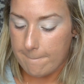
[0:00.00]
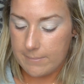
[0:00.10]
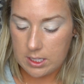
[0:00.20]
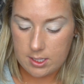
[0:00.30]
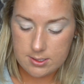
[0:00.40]

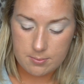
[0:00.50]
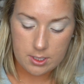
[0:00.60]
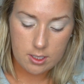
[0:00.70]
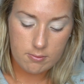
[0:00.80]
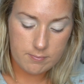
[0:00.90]
Because I'm
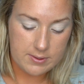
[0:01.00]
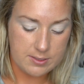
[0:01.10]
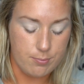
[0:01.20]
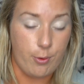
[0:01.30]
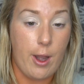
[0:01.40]
gonna go in with
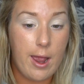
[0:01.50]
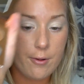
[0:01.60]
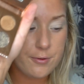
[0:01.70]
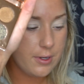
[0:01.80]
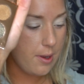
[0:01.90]
this
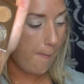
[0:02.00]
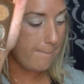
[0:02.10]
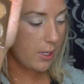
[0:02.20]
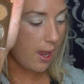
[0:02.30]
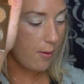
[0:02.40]
brown,
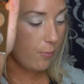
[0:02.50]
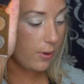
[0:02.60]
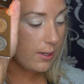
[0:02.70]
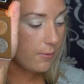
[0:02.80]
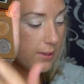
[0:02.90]
but I
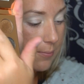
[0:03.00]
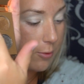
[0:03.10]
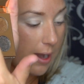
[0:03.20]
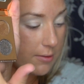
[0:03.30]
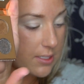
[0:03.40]
really want the
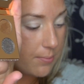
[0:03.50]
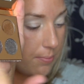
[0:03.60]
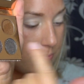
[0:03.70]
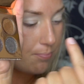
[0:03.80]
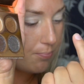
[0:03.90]
brown to
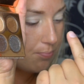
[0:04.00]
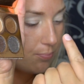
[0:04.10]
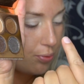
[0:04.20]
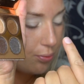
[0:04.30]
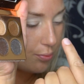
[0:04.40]

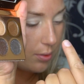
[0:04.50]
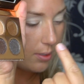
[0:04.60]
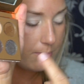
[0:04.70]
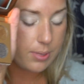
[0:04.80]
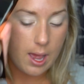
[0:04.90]

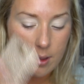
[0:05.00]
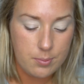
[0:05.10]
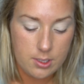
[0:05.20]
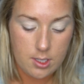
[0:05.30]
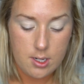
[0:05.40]

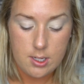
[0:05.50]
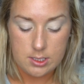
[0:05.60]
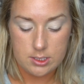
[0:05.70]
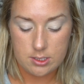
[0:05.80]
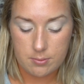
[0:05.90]
pop.
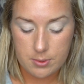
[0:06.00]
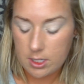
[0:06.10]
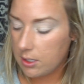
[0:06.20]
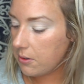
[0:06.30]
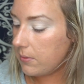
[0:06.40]
So I'm
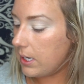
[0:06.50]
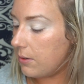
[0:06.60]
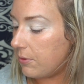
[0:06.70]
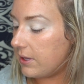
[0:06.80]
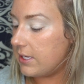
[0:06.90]
gonna go
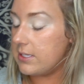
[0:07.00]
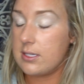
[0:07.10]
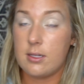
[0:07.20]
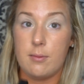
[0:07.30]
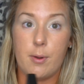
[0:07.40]
in with
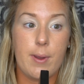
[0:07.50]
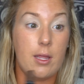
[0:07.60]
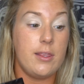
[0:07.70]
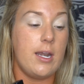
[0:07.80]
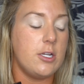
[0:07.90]
this glimmer
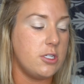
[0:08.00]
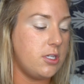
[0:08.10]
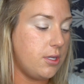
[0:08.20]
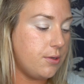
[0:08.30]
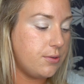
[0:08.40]
palette that I
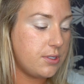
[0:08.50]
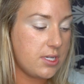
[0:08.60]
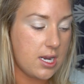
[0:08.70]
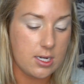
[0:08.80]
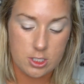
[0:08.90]
just
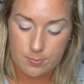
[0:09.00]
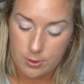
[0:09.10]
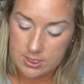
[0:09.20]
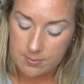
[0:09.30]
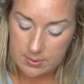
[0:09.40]
used and just
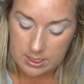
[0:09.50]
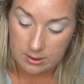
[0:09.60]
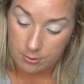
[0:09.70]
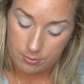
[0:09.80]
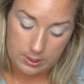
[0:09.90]
put something
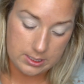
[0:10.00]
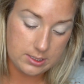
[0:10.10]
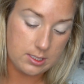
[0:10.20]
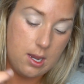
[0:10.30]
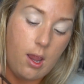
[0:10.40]
in the
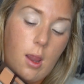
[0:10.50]
crease.